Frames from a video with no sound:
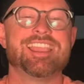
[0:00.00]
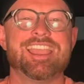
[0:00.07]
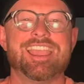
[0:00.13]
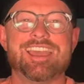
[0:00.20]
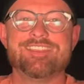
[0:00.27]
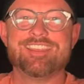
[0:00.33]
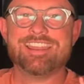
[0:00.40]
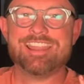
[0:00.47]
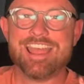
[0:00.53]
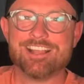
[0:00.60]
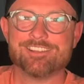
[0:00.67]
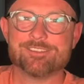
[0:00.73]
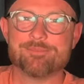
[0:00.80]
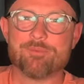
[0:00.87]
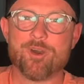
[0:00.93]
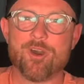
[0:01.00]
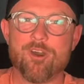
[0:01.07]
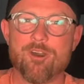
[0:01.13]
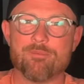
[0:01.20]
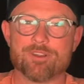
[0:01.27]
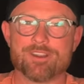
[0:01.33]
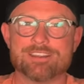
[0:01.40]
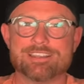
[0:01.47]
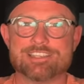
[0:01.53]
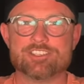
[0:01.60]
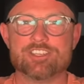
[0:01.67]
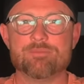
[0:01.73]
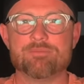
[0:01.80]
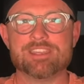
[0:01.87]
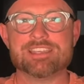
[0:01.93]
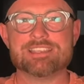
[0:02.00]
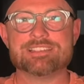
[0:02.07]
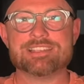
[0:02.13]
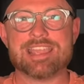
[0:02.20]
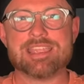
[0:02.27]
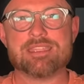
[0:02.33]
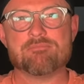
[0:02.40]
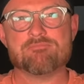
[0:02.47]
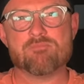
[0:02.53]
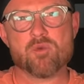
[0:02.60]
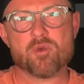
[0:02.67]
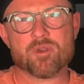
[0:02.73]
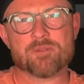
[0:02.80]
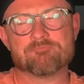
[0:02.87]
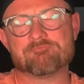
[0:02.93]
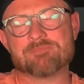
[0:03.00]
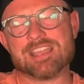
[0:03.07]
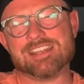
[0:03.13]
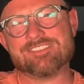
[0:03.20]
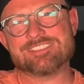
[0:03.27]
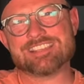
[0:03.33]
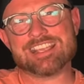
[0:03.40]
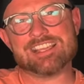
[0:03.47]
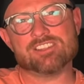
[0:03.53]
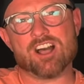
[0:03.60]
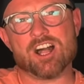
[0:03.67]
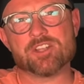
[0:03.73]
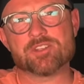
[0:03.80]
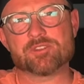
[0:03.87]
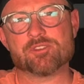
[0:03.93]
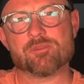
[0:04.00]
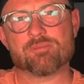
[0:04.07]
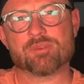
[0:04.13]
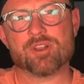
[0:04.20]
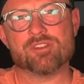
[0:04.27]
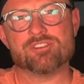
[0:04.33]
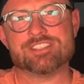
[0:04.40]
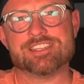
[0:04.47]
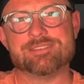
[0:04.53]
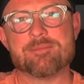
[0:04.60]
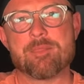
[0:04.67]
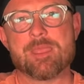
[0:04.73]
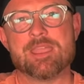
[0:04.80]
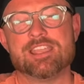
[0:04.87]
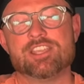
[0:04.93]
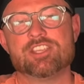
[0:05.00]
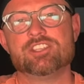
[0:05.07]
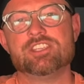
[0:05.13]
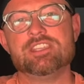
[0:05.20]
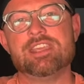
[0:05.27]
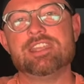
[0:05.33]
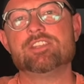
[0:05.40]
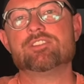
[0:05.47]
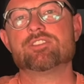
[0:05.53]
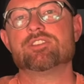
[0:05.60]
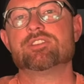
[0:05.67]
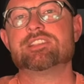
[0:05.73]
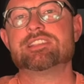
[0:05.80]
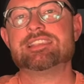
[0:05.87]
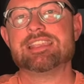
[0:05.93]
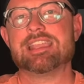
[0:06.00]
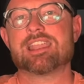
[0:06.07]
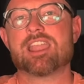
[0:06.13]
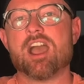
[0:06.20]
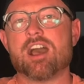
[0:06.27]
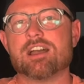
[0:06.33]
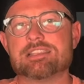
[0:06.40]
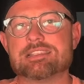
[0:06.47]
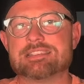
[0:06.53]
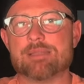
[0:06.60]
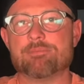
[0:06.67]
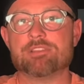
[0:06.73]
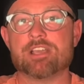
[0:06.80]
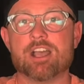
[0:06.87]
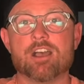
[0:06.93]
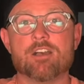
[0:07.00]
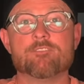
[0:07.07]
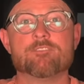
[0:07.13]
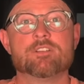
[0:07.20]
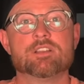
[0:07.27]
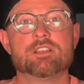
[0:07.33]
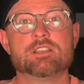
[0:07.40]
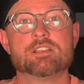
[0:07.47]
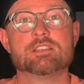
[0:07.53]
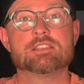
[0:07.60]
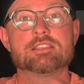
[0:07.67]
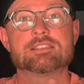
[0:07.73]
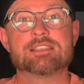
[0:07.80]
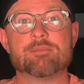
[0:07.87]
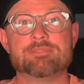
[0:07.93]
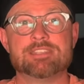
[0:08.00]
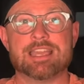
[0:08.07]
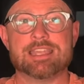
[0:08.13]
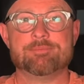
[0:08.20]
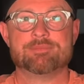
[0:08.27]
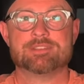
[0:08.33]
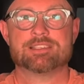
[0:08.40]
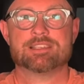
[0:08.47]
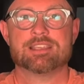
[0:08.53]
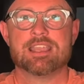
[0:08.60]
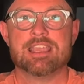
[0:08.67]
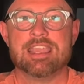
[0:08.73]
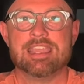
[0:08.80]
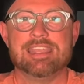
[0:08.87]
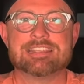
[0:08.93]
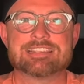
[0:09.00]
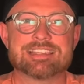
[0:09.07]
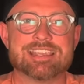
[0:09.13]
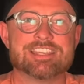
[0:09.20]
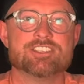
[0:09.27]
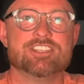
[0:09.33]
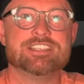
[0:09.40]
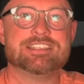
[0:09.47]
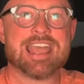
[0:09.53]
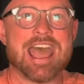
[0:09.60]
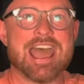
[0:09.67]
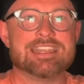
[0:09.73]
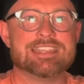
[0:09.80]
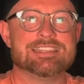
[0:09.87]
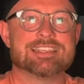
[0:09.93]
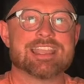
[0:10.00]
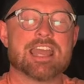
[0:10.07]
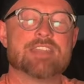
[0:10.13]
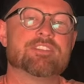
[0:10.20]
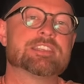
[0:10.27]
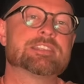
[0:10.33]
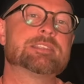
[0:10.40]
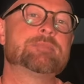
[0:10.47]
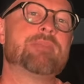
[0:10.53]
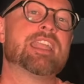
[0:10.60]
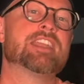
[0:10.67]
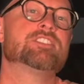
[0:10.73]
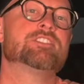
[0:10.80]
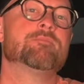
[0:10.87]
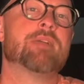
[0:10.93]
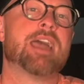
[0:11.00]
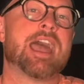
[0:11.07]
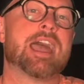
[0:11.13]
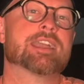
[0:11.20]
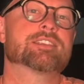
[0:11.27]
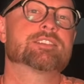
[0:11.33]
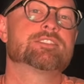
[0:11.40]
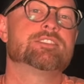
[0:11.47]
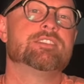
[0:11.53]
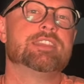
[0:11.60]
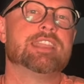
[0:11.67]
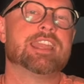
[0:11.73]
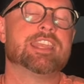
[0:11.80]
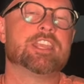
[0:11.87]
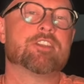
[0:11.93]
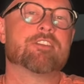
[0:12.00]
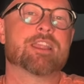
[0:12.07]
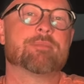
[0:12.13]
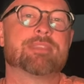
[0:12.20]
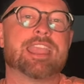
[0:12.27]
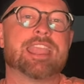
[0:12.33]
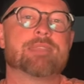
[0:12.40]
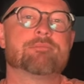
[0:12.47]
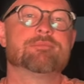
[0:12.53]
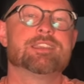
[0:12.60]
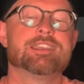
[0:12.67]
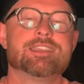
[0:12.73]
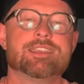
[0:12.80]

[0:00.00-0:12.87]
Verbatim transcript: And then Helen Palmer, she brings a more kind of psychological approach, and she then introduces the concept of subtypes. It's like she's adding kind of expansion packs to the Enneagram game.